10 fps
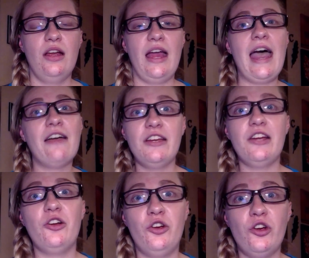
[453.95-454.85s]

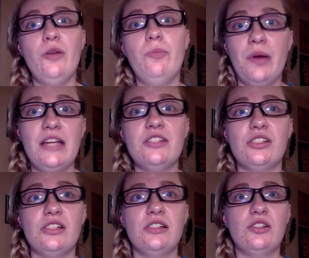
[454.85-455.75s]
having good
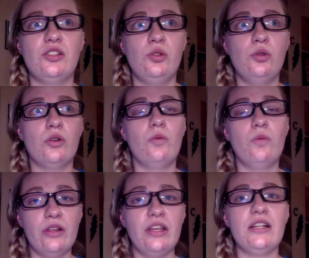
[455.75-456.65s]
patients who are
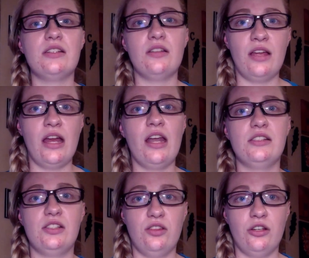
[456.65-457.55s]
willing to let
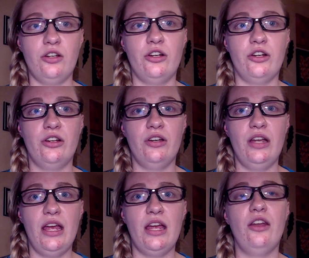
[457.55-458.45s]
us learn
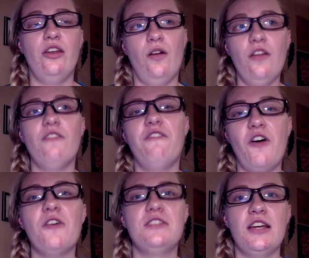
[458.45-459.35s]
and not
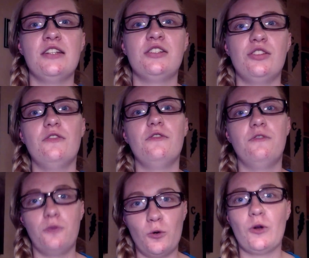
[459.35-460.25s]
fault us
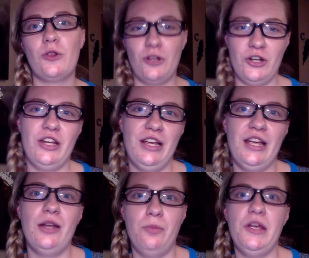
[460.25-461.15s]
for learning
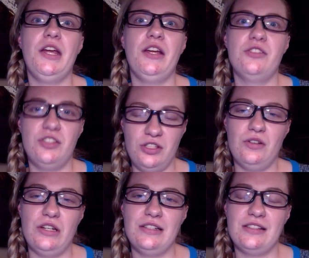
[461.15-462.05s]
and being
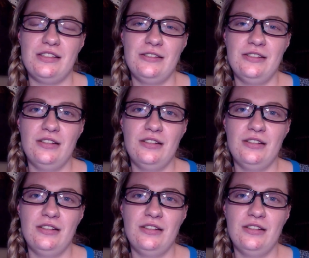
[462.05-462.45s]
students.